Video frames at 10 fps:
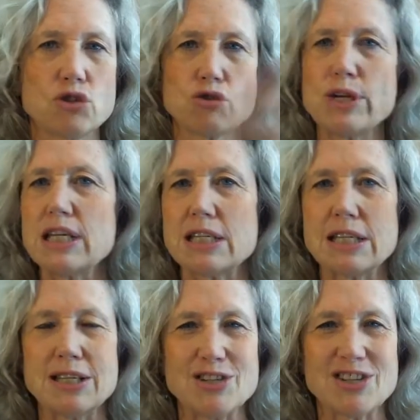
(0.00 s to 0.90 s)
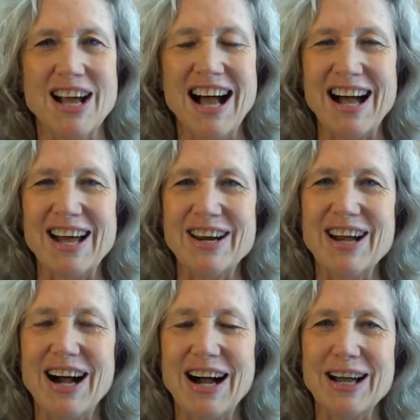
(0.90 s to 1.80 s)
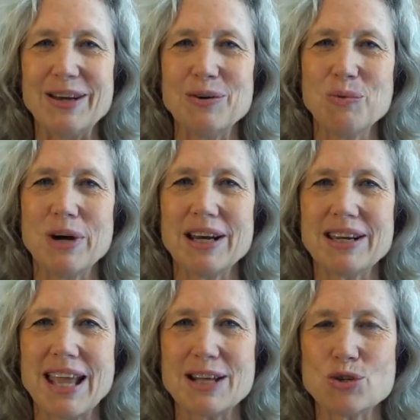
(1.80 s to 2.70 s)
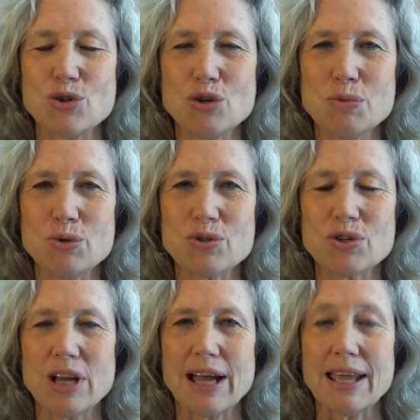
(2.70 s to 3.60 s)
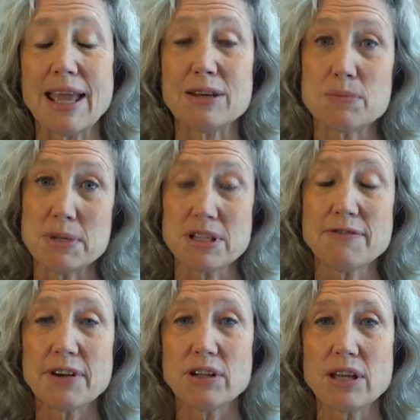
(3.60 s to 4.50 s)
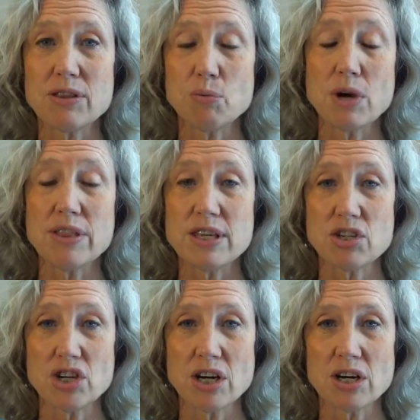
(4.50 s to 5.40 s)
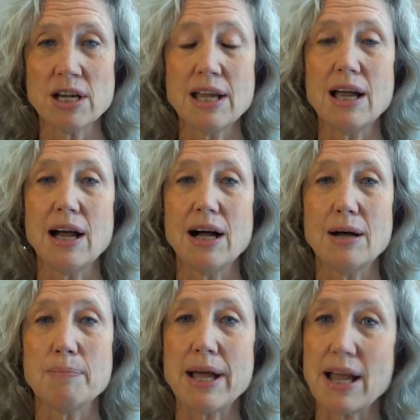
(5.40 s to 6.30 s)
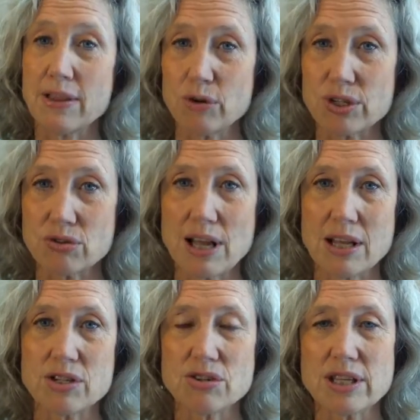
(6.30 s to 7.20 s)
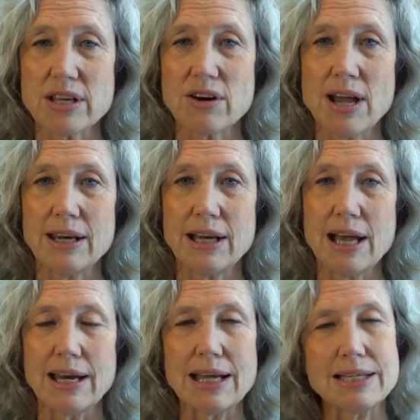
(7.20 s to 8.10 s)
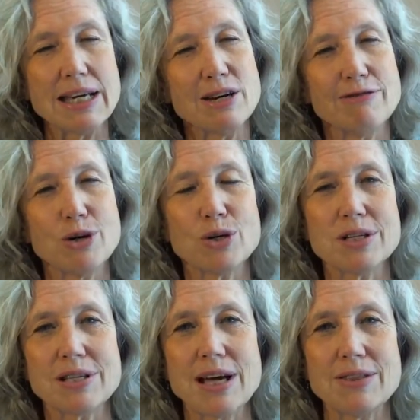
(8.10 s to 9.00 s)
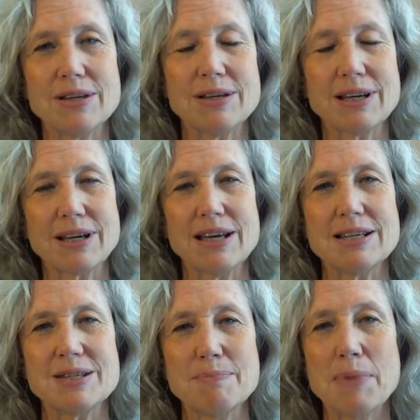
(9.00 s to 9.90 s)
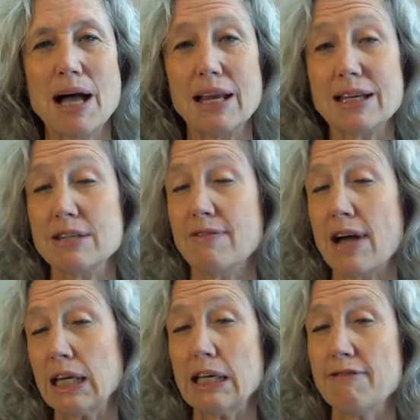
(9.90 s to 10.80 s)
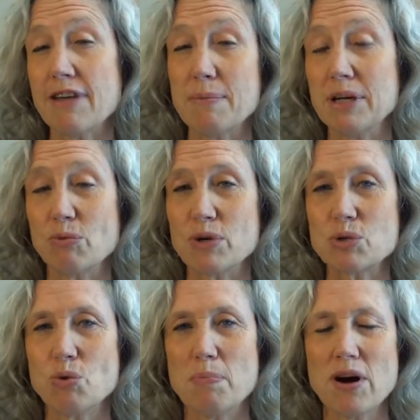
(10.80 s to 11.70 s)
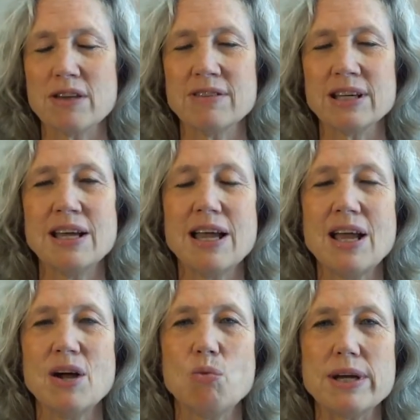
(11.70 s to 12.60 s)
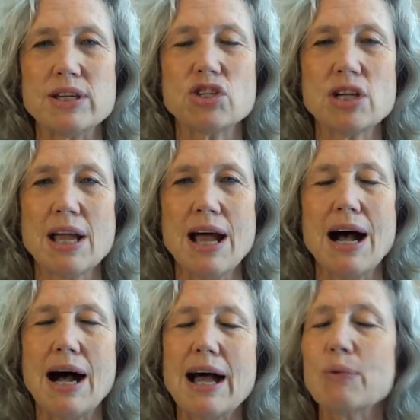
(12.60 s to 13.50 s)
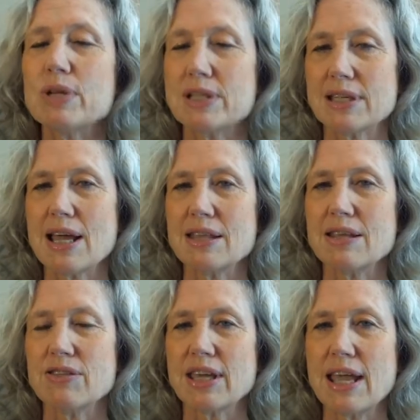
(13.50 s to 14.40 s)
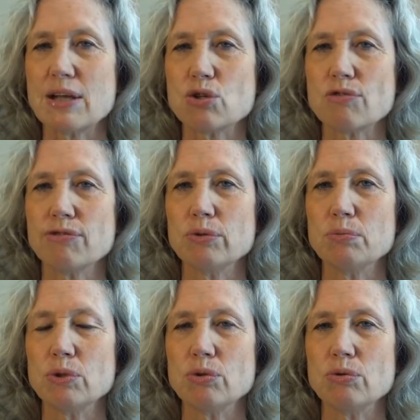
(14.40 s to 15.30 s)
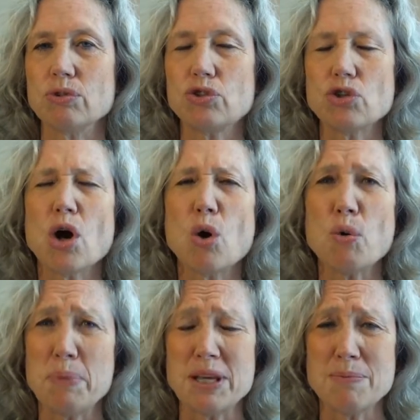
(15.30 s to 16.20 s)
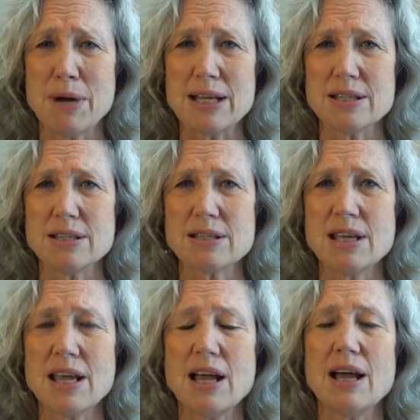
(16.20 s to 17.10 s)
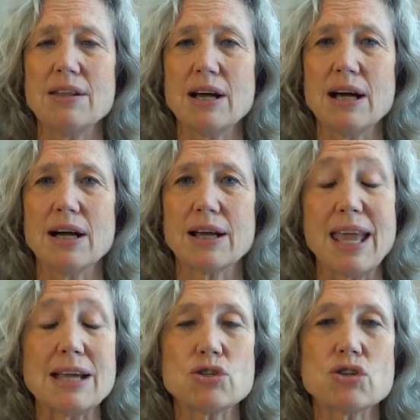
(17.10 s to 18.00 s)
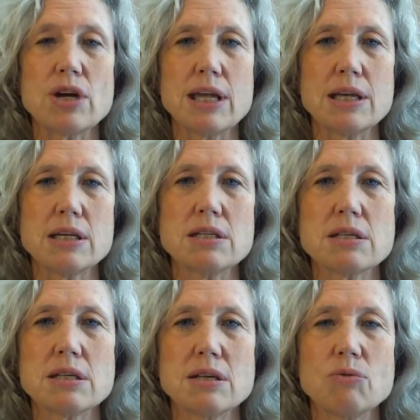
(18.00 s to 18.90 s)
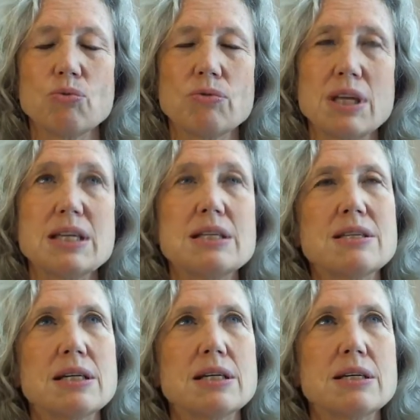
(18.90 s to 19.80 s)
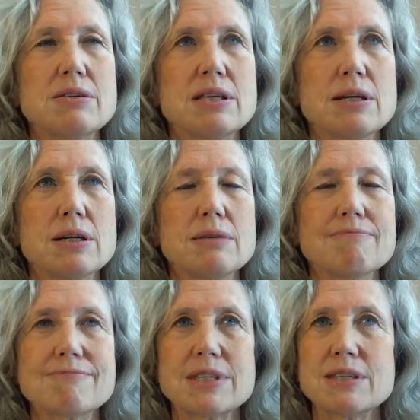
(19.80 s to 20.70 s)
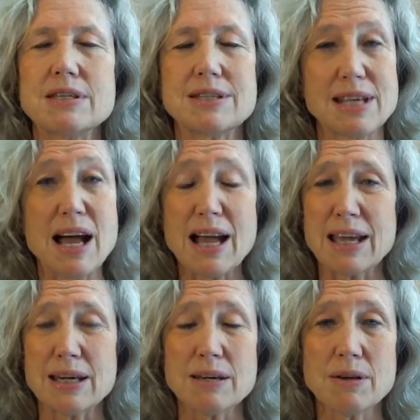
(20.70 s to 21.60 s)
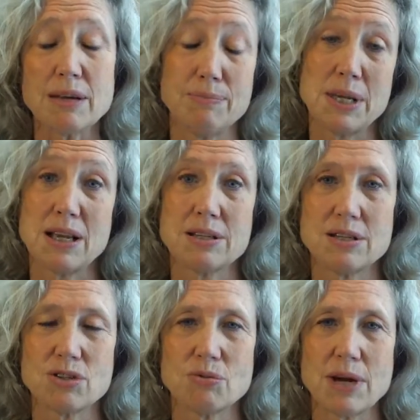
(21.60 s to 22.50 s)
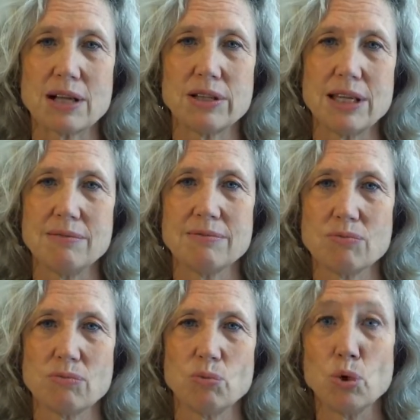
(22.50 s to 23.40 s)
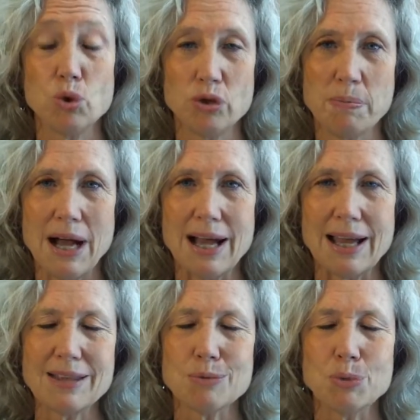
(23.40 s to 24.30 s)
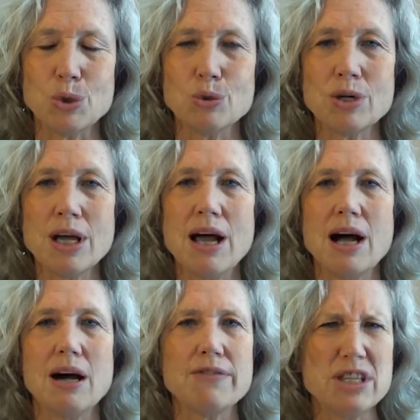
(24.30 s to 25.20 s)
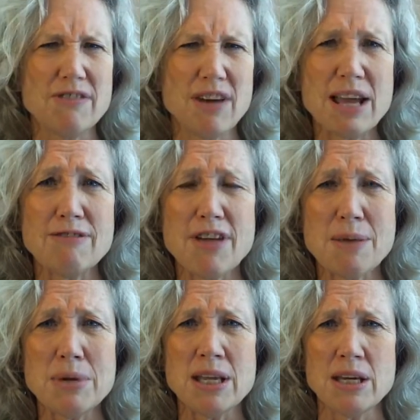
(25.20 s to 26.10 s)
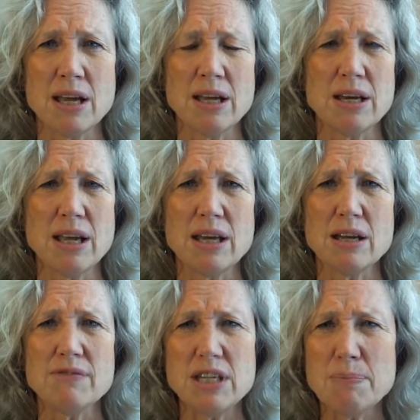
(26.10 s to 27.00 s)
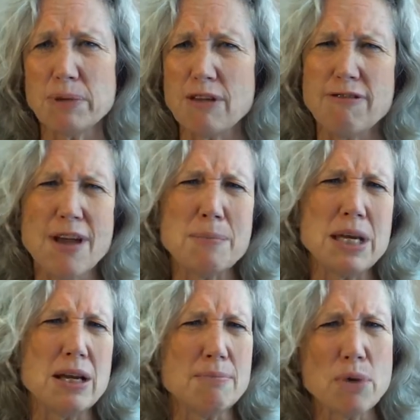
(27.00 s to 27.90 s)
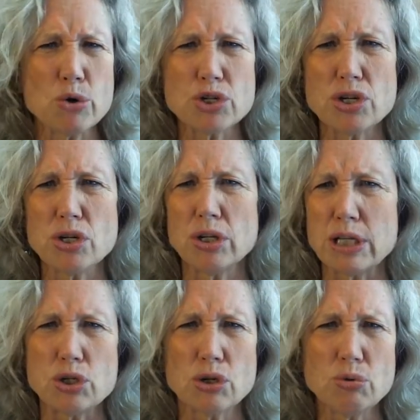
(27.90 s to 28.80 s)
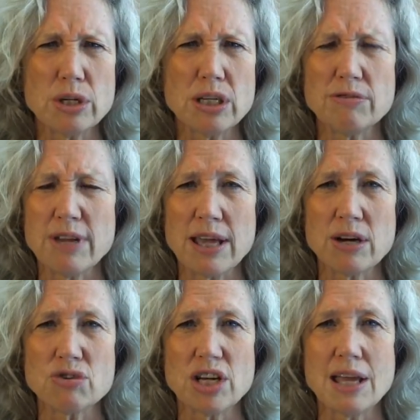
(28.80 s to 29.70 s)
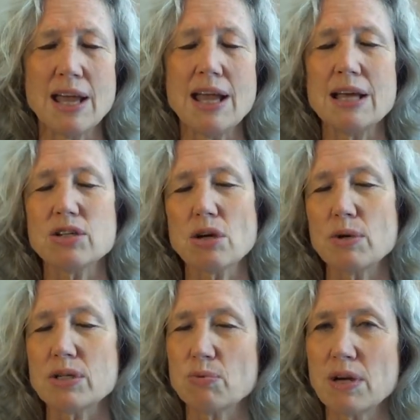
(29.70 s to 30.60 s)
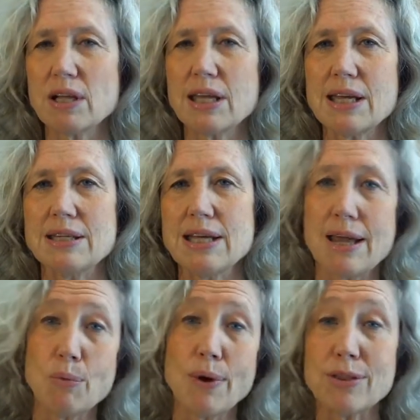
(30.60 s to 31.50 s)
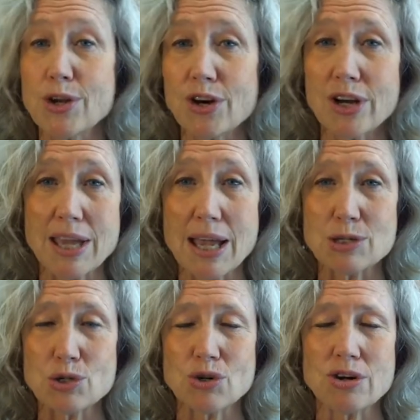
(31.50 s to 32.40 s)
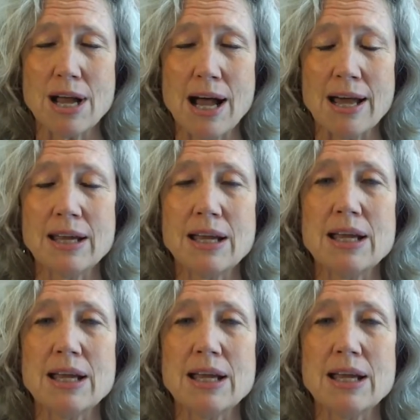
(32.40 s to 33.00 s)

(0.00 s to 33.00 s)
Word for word: treatises on on what Cancer new moons are like, and specifically the one this year um, by other astrologers that are online. I tend to focus on the kind of symbolic, divinely feminine ritual part of it, which I would say that the Cancer full moon so epitomizes. Uh, cancer is is the the the sign uh, because it's directly ruled by the moon of the divine feminine and, and of deeply feminine emotional intuitive energy so it's really a day whether you're a cancer or not